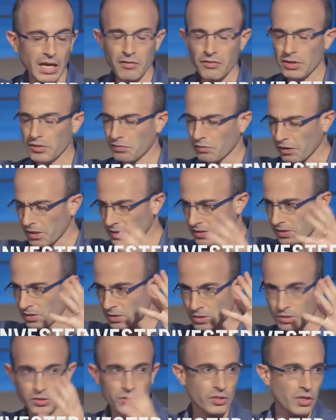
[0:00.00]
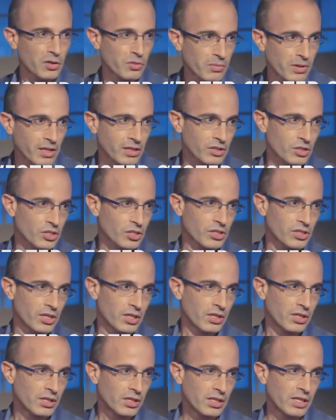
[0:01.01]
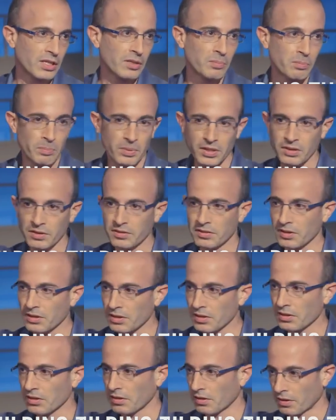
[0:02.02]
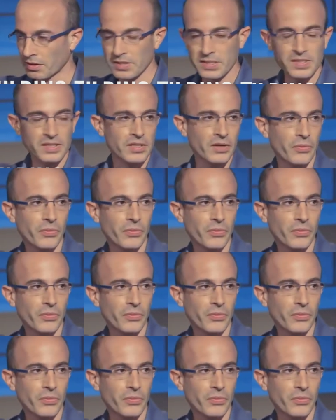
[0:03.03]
I've invested so much in building this